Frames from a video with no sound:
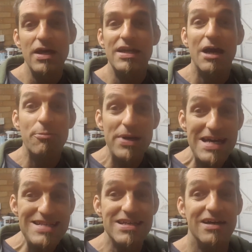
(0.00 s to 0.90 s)
Now,
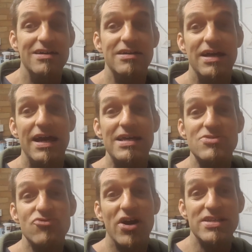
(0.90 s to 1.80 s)
Peter
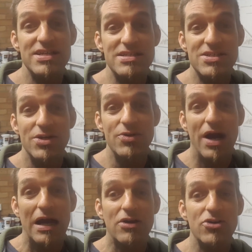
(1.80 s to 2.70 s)
is writing to
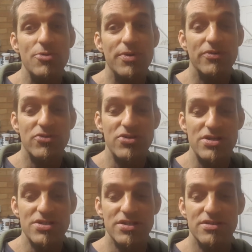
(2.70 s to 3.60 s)
a group of
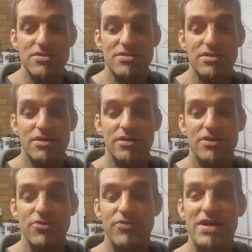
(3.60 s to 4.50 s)
Christians
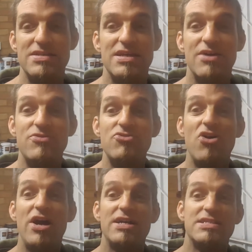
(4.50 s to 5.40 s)
facing a
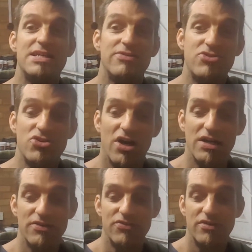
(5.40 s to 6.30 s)
variety of
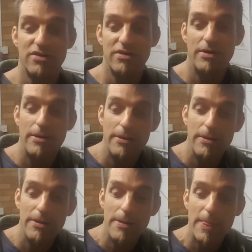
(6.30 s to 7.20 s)
trials,
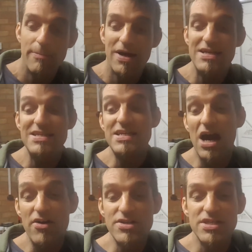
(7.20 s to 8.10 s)
but he's
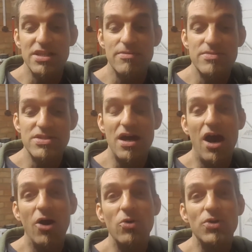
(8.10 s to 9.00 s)
encouraging them to
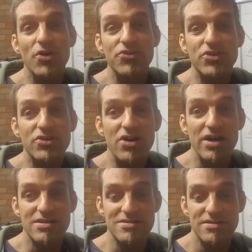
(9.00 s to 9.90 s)
hold on to
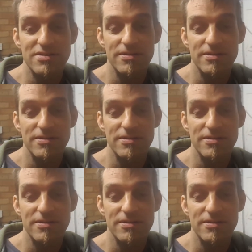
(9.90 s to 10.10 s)
Christ,